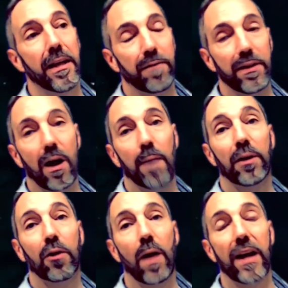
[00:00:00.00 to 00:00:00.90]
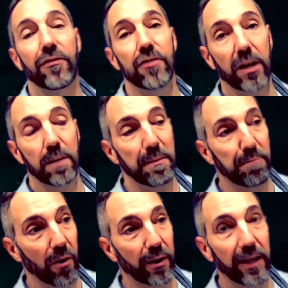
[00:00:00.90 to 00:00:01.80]
if you come to Christ, you're going to be
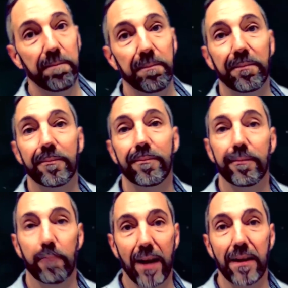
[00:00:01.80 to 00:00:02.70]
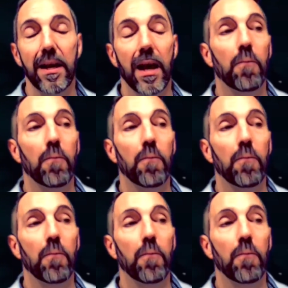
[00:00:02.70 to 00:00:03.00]
broken, right?